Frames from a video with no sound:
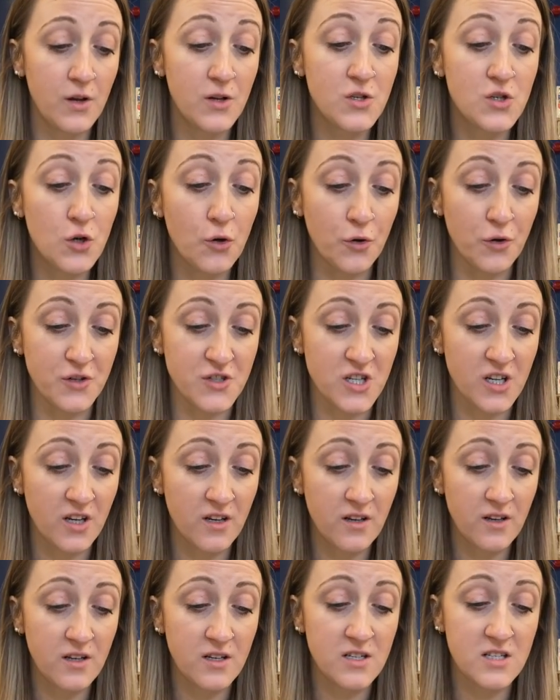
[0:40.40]
George
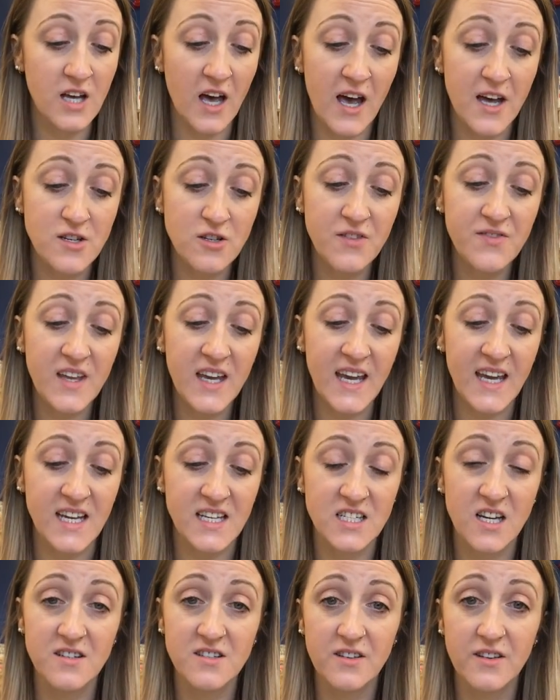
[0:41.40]
turned off the
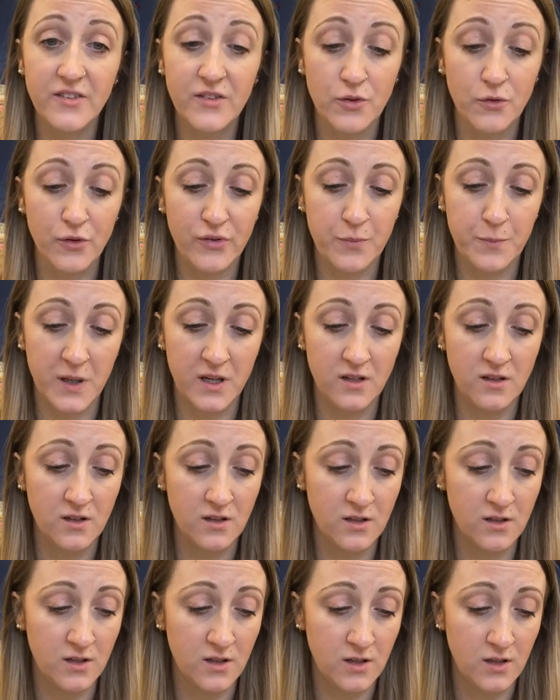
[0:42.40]
heat under the saucepan.
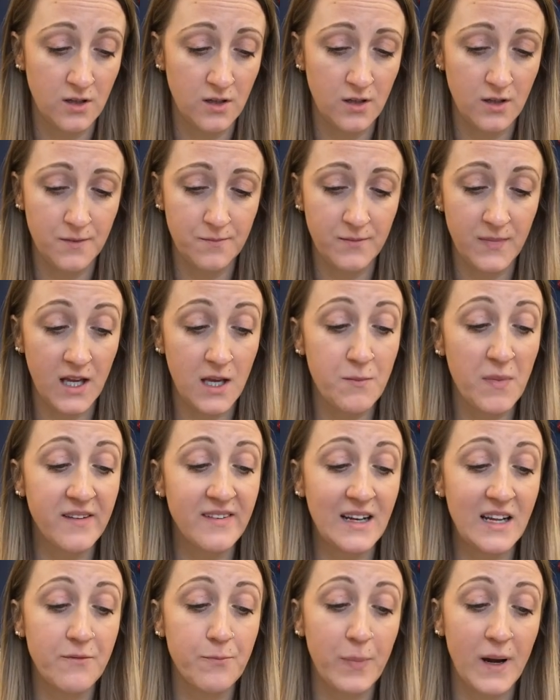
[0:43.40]
He must
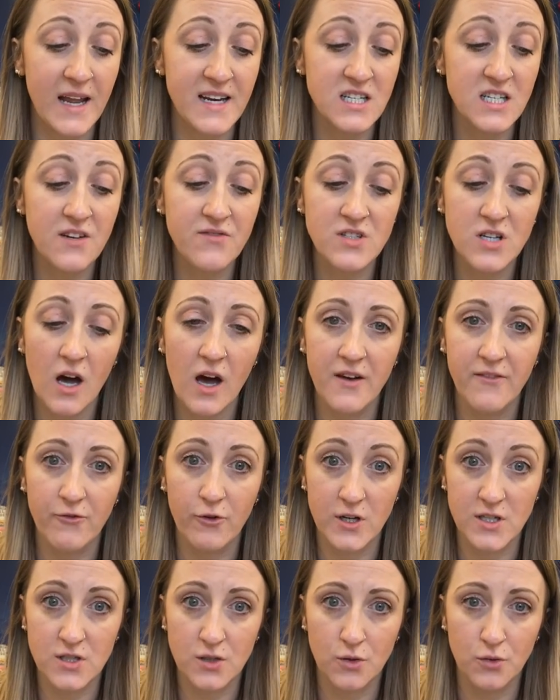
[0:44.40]
leave plenty of time for
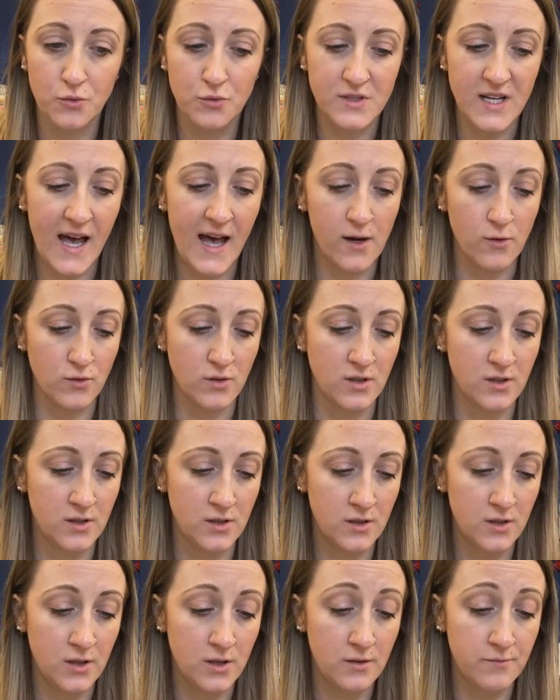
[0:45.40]
it to cool down.
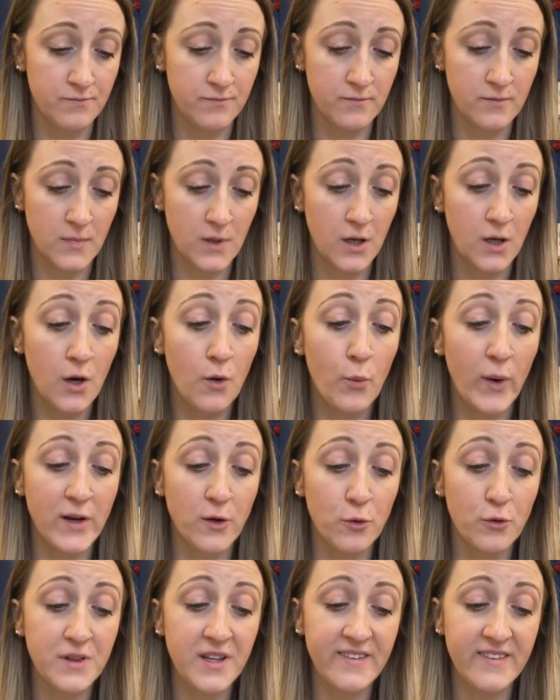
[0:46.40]
When
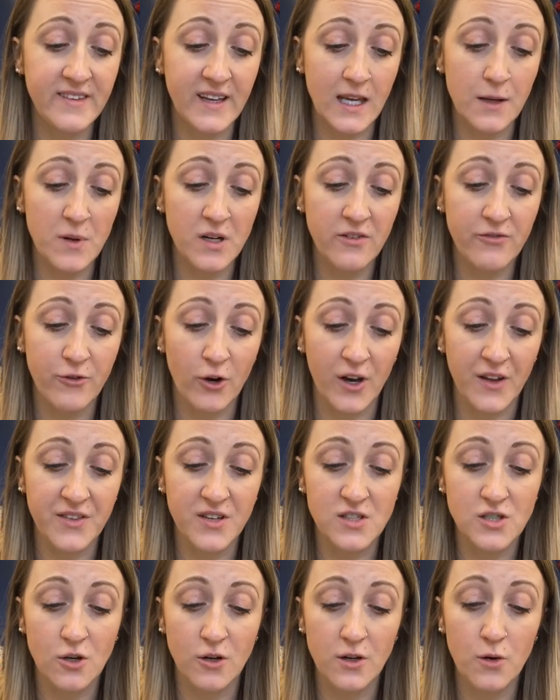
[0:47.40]
all the steam and froth
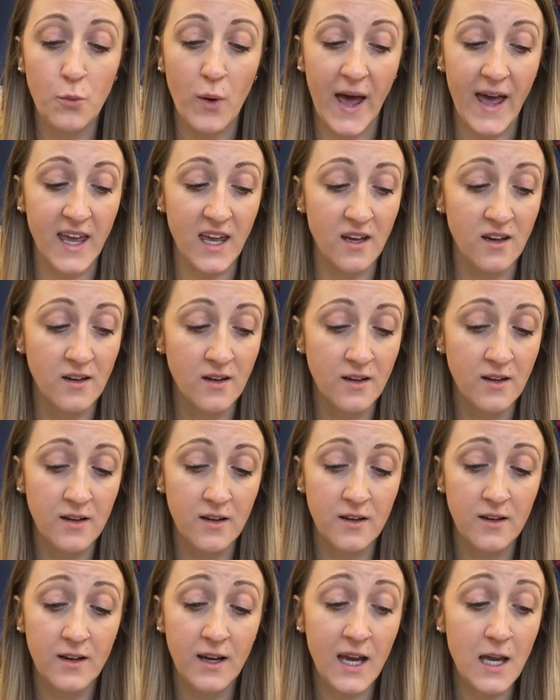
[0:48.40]
had gone away,
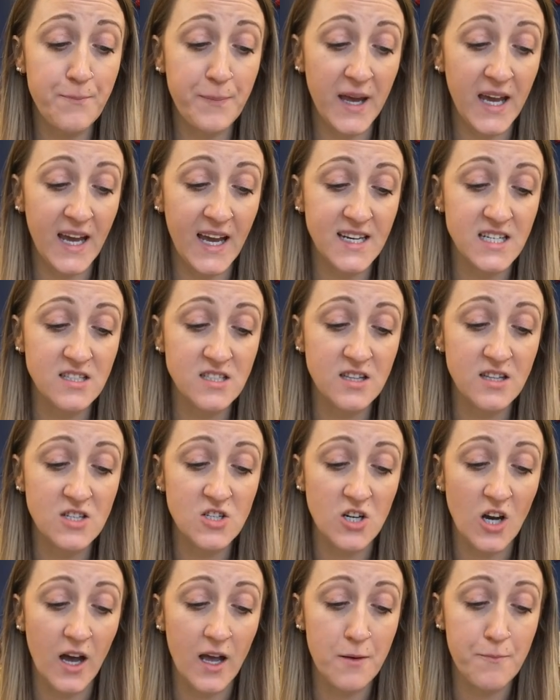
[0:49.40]
he peered into the
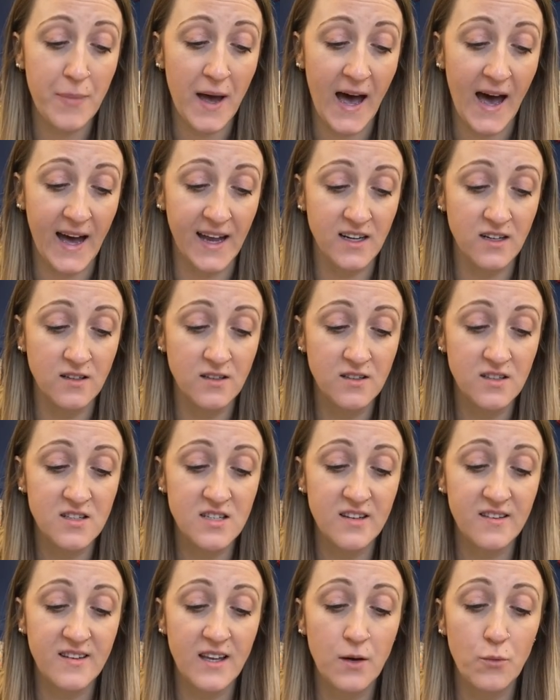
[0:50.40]
giant pan
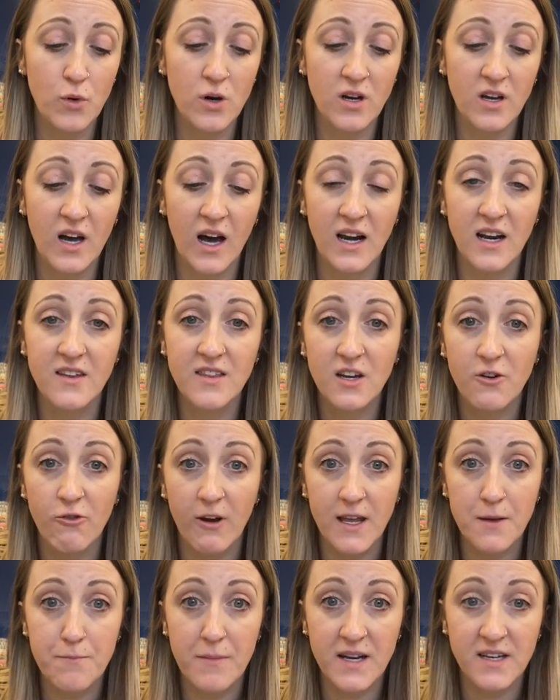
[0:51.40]
to see what colour the
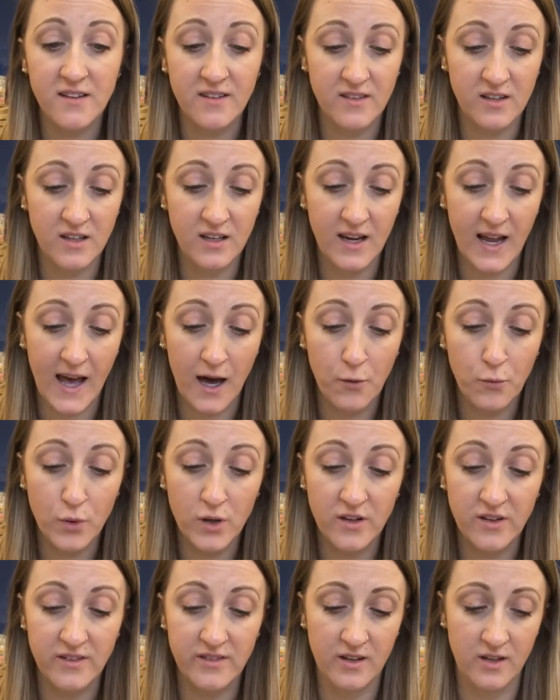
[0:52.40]
great medicine now
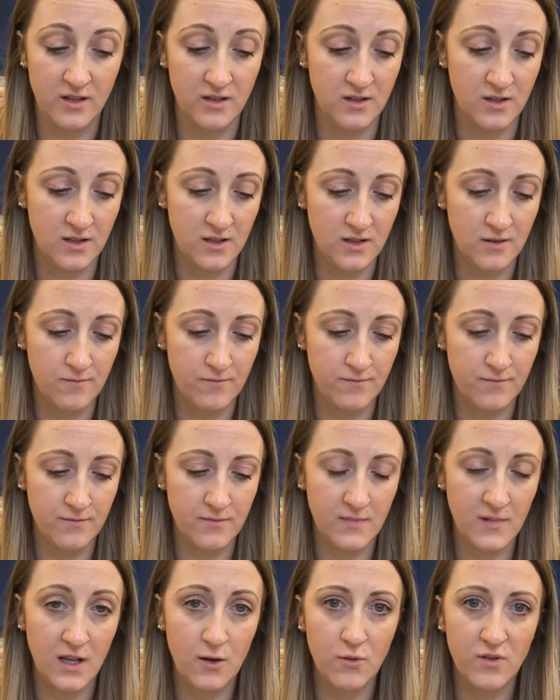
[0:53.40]
was.
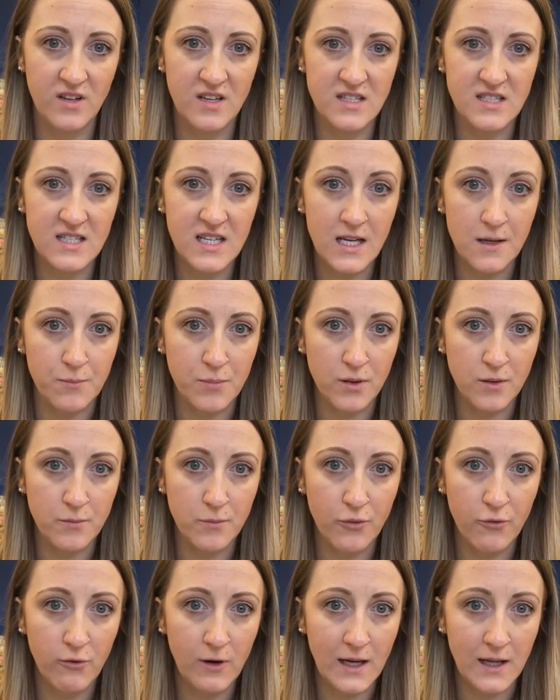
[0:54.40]
It was a deep and
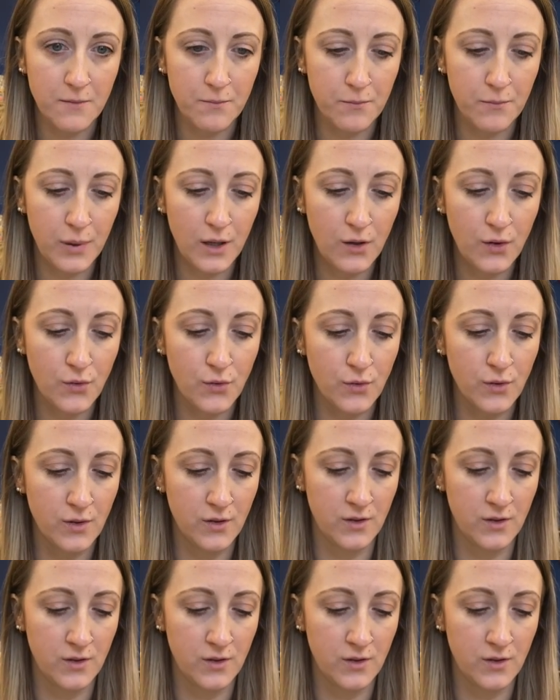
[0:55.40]
brilliant blue.